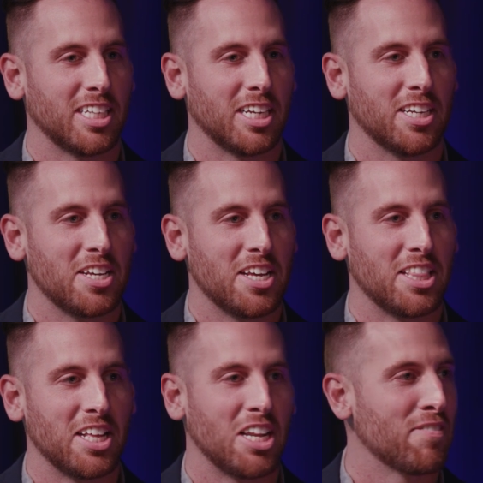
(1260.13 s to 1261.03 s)

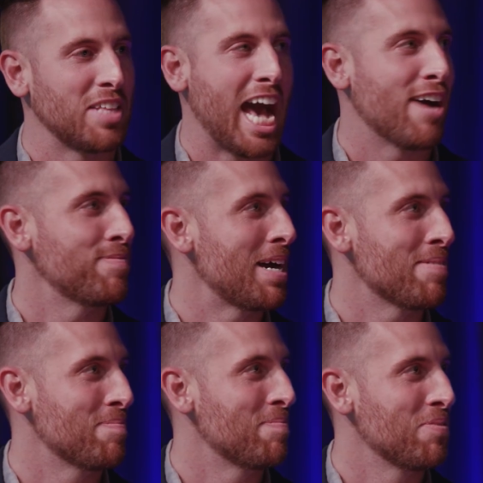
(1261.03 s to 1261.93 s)
They love the half
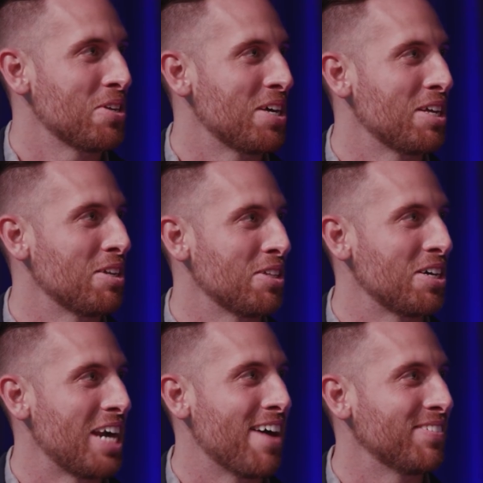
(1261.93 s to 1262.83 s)
pipe.
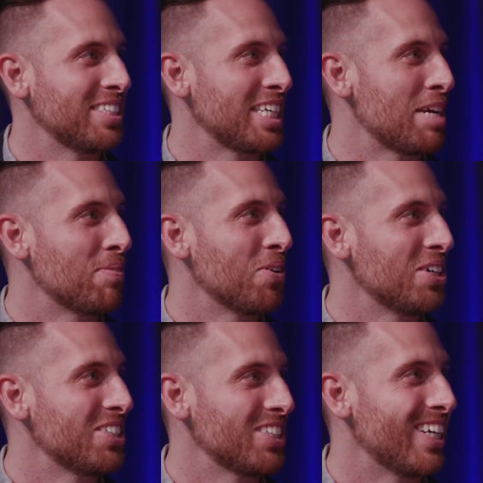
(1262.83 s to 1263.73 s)
They're avid
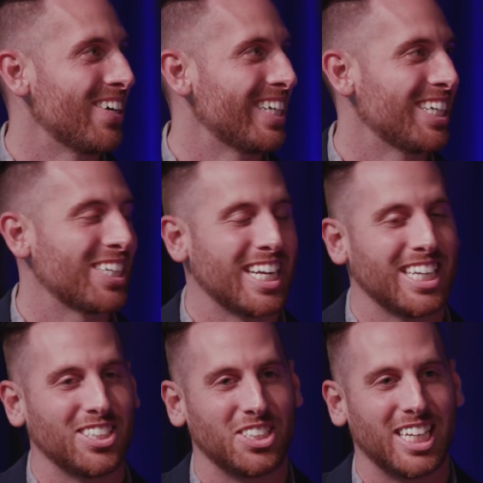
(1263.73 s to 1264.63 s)
skateboarders, you know, at a young age,